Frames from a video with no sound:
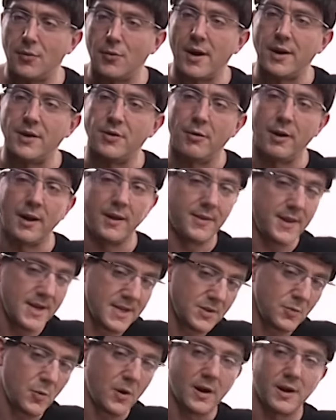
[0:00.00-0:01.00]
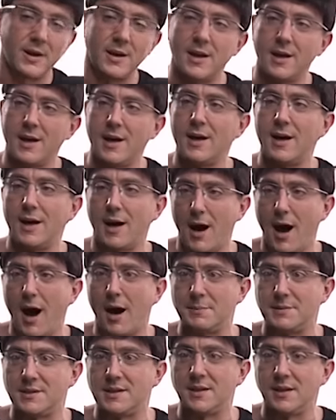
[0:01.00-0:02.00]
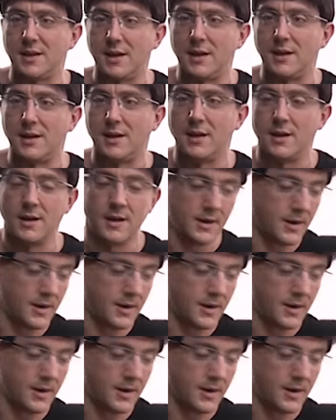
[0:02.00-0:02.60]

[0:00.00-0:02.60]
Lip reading: rendering this one obsolete.